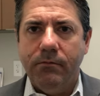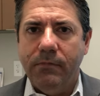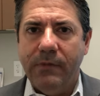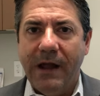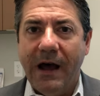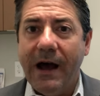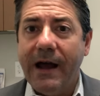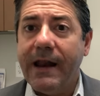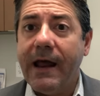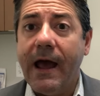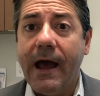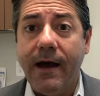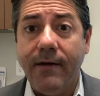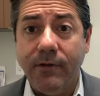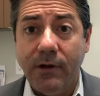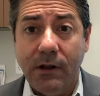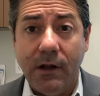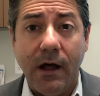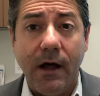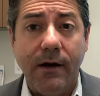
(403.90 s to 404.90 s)
not
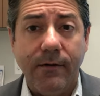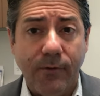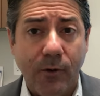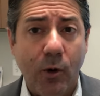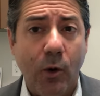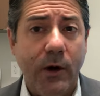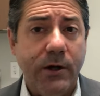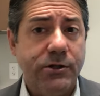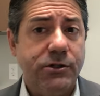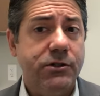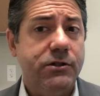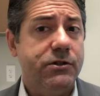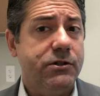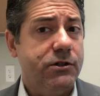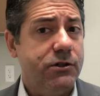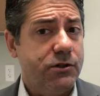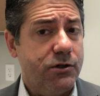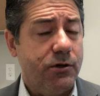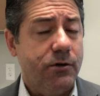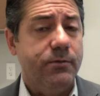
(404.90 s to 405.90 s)
have a lot of questions
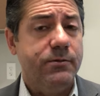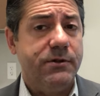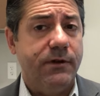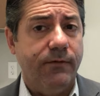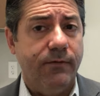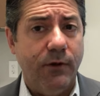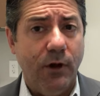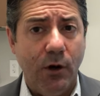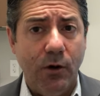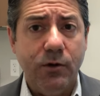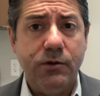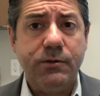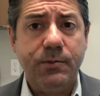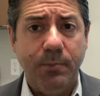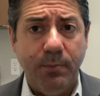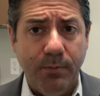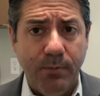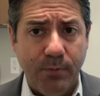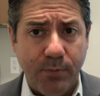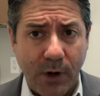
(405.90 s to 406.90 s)
in terms of those
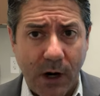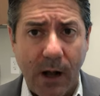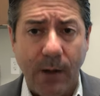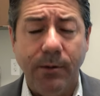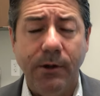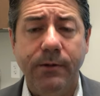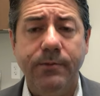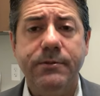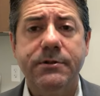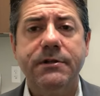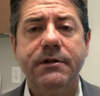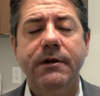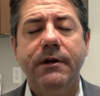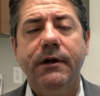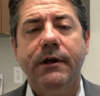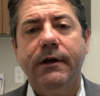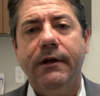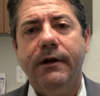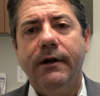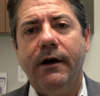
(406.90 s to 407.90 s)
problems,
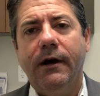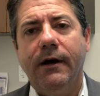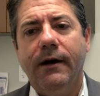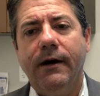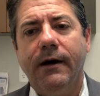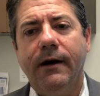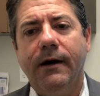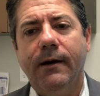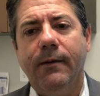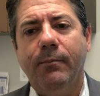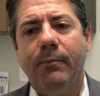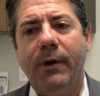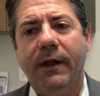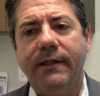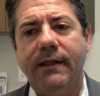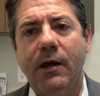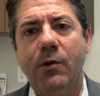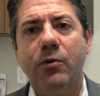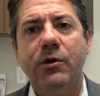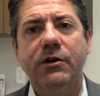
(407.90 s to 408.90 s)
uh,
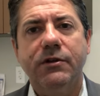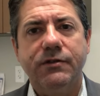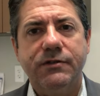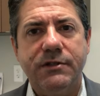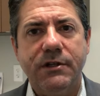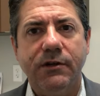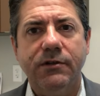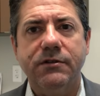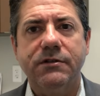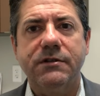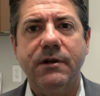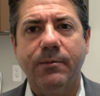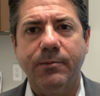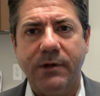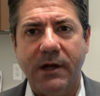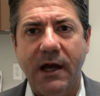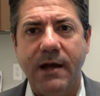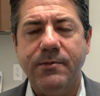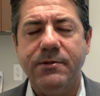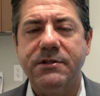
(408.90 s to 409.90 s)
but they will still
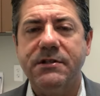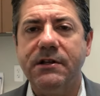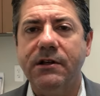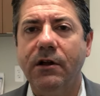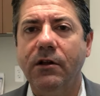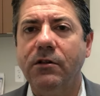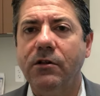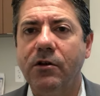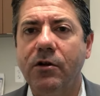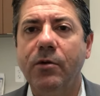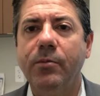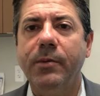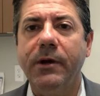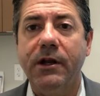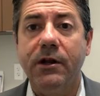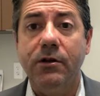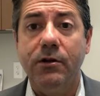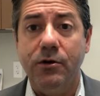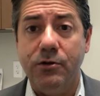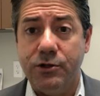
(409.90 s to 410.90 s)
sometimes see a little
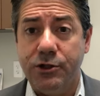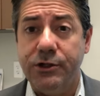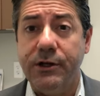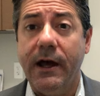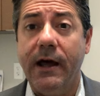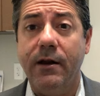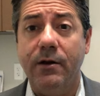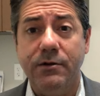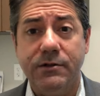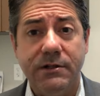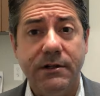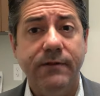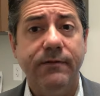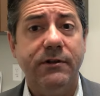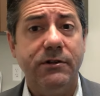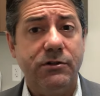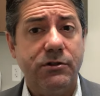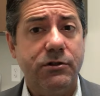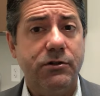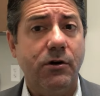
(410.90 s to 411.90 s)
bit of those shadows
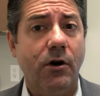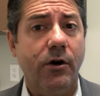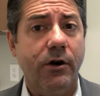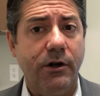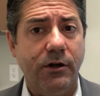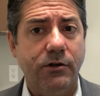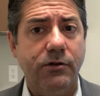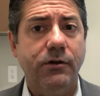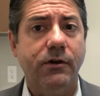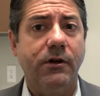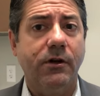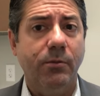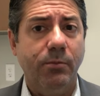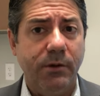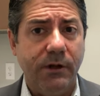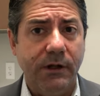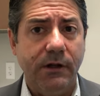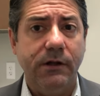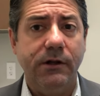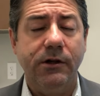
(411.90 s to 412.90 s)
even starting to
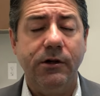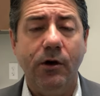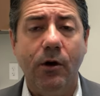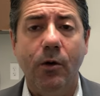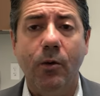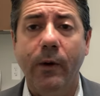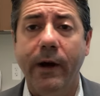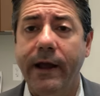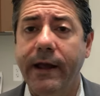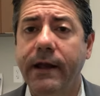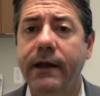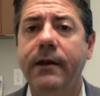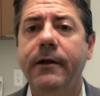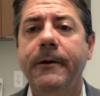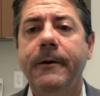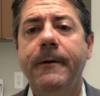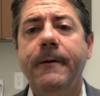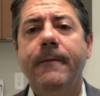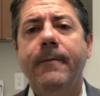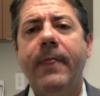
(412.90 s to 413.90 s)
completely go away. And
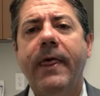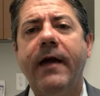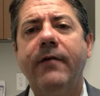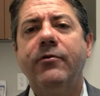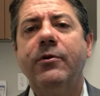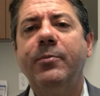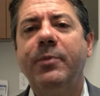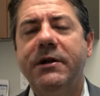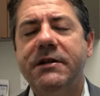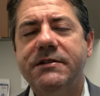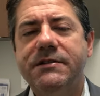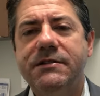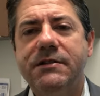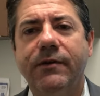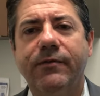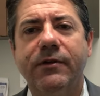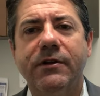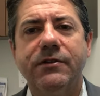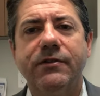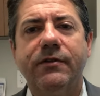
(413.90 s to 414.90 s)
everybody's
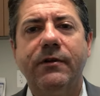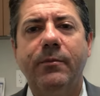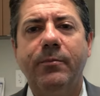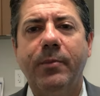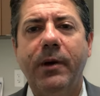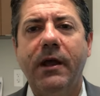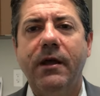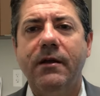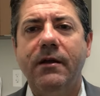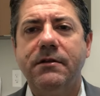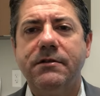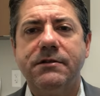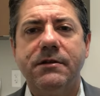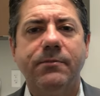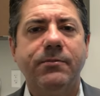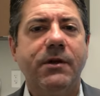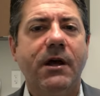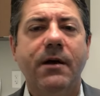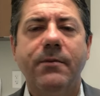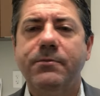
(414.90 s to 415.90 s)
different. Some pay,
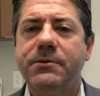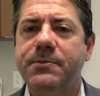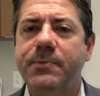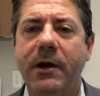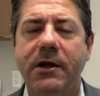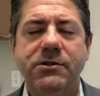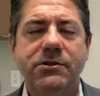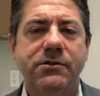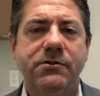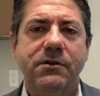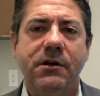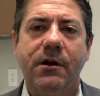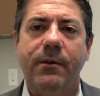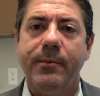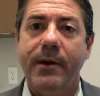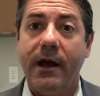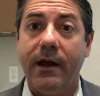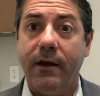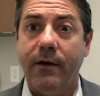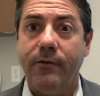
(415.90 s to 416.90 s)
sometimes patients will
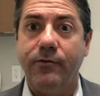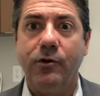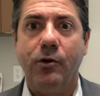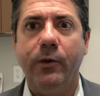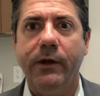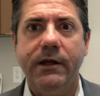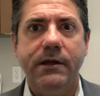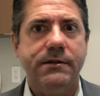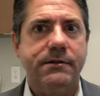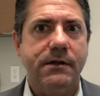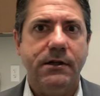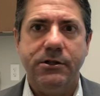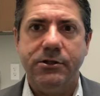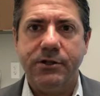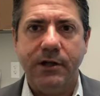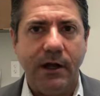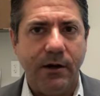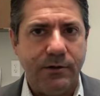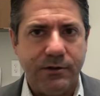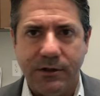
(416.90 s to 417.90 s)
come back after a week and say the
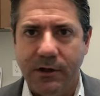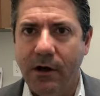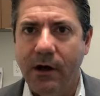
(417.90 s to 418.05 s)
shadow's